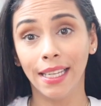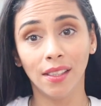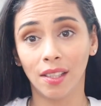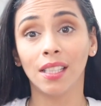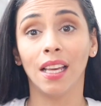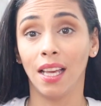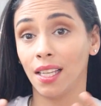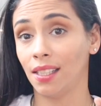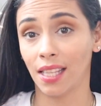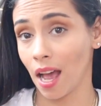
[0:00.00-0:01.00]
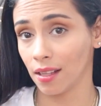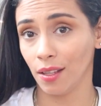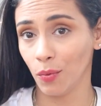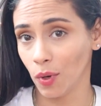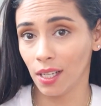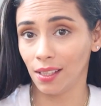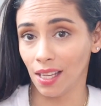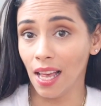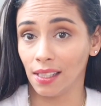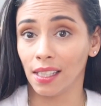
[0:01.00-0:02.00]
is exactly what it
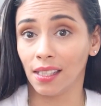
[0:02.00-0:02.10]
says.